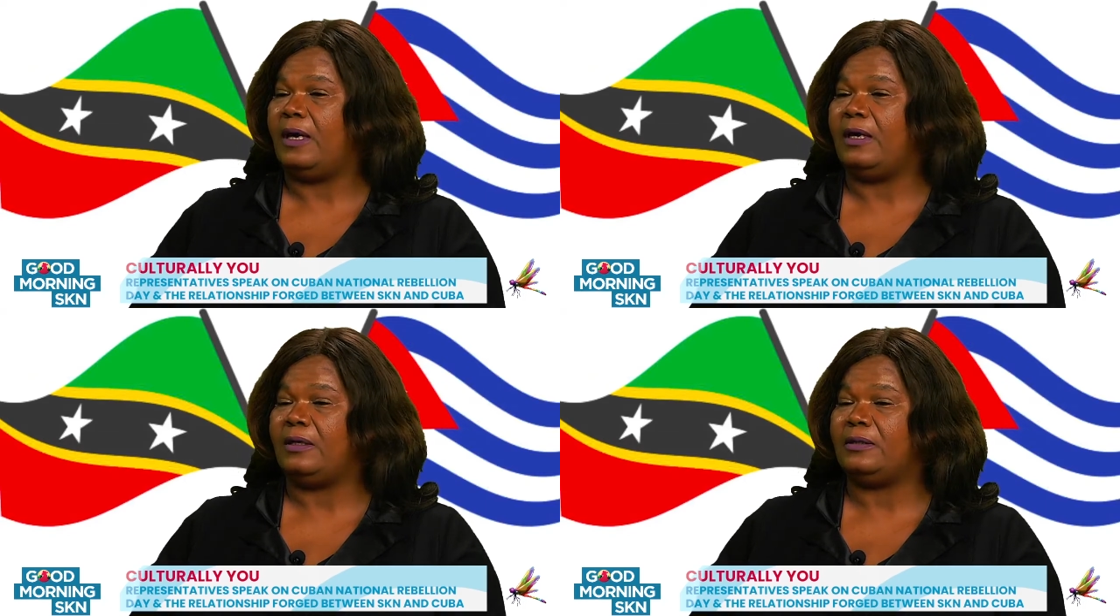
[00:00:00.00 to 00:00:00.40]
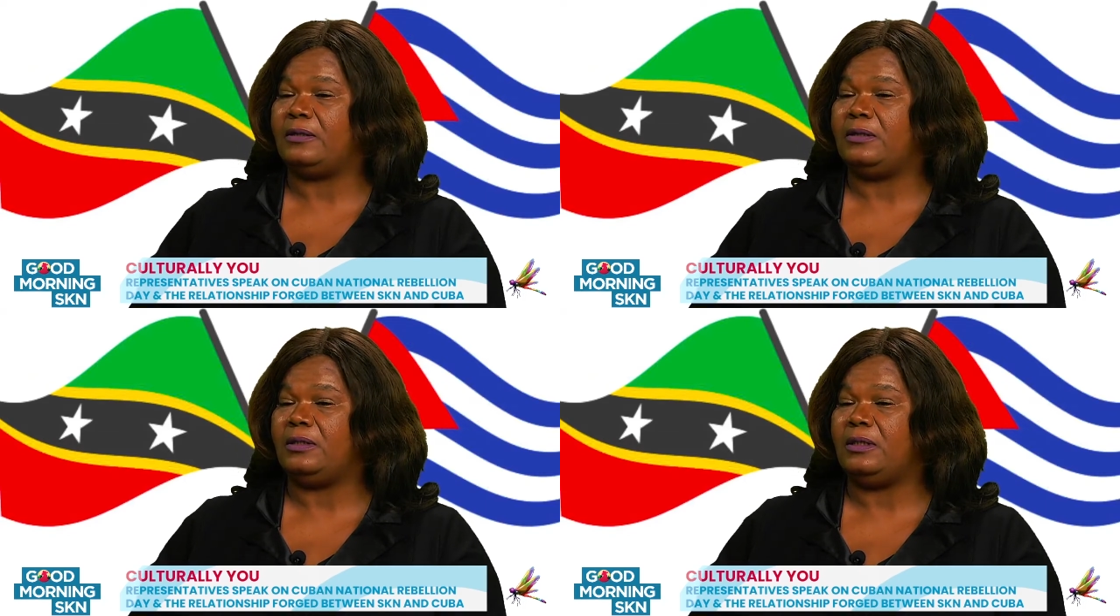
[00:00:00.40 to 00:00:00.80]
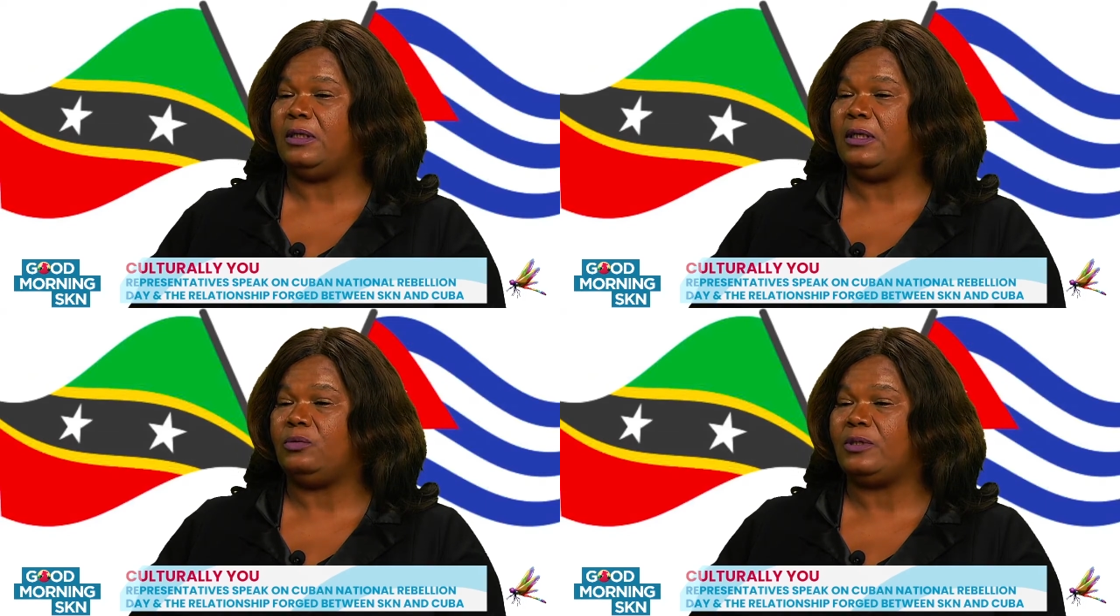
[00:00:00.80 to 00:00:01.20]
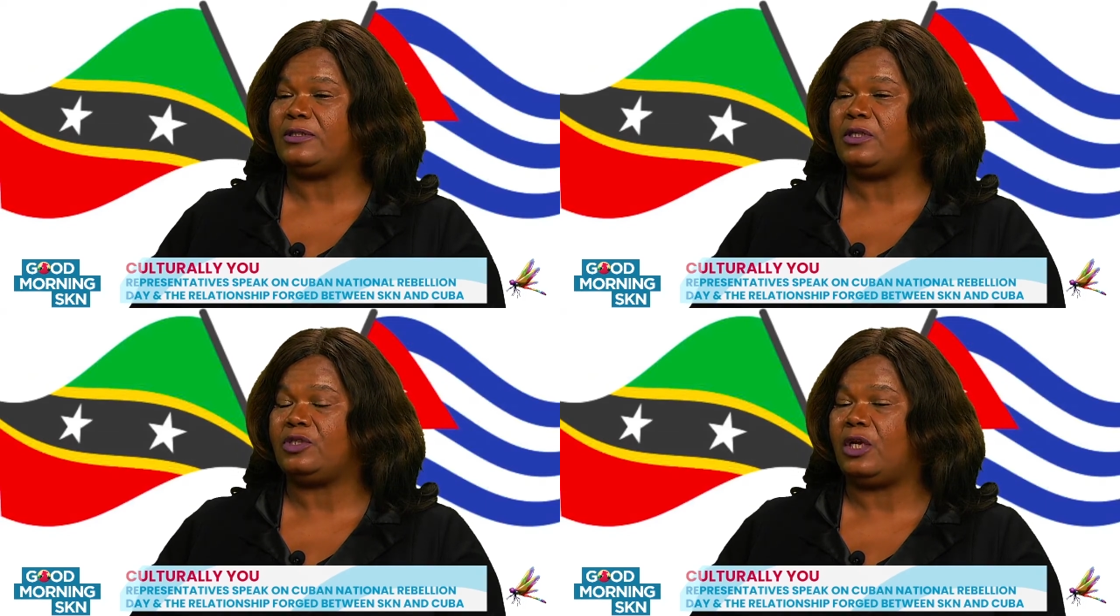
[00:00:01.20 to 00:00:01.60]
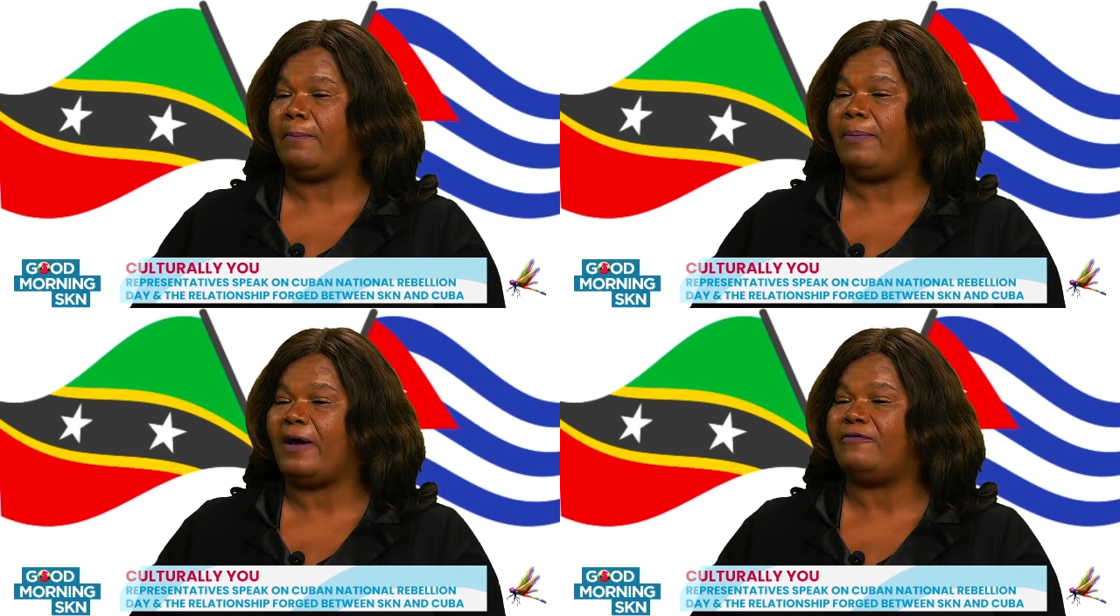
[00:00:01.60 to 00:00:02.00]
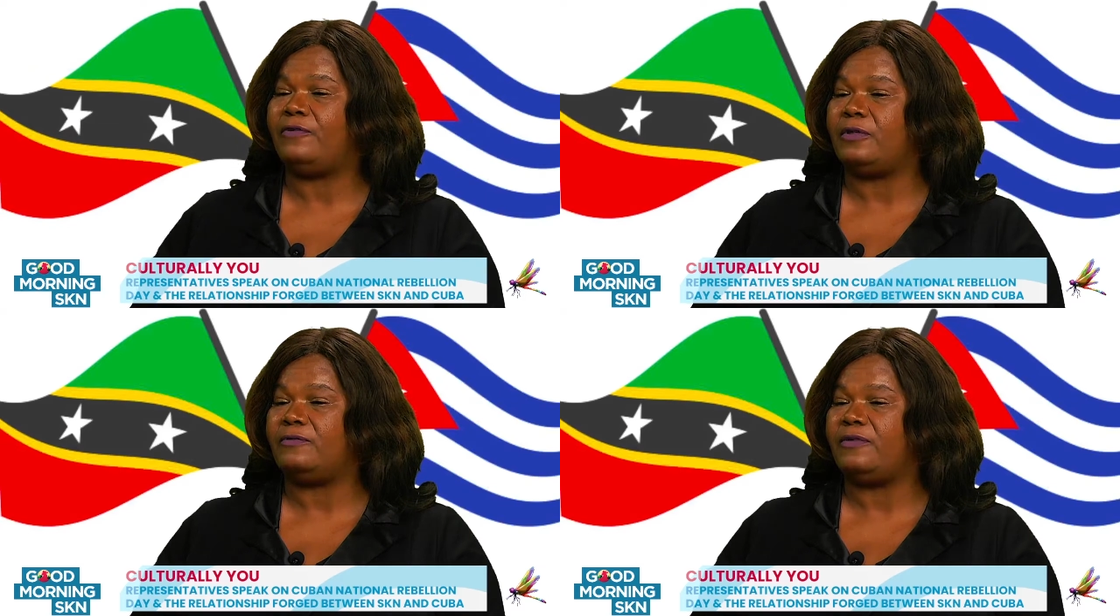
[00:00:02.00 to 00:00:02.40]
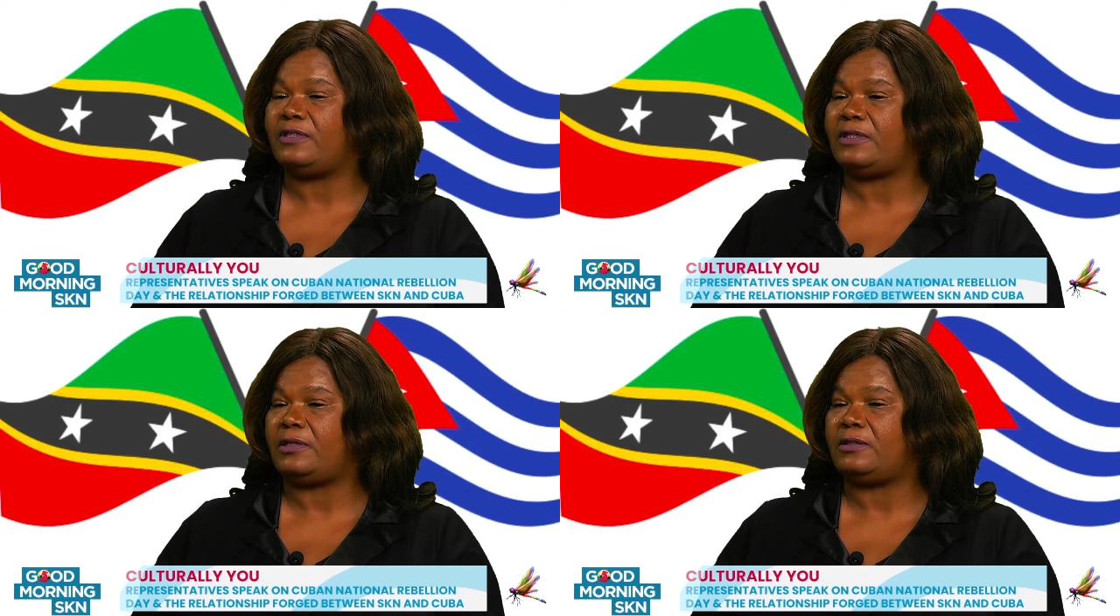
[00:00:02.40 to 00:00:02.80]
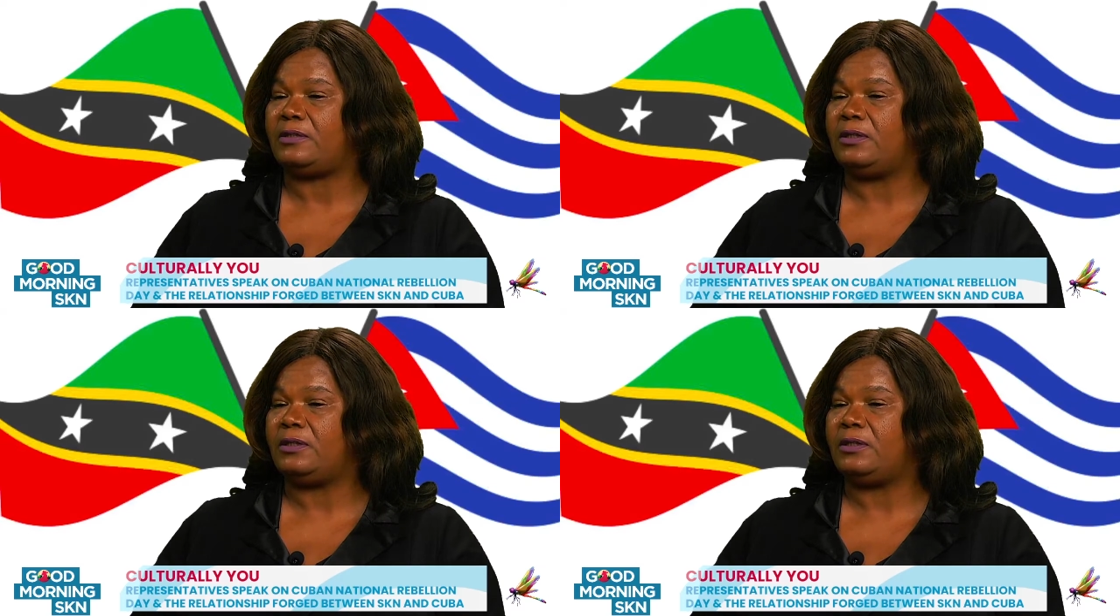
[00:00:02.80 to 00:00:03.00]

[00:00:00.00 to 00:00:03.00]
And it was such an impactful visit.